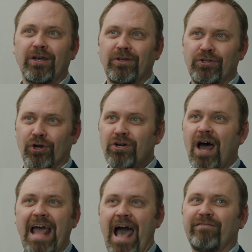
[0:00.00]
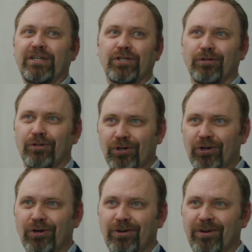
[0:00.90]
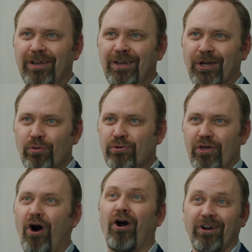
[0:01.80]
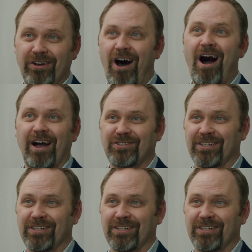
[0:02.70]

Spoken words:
you're not having to go through the hard knocks,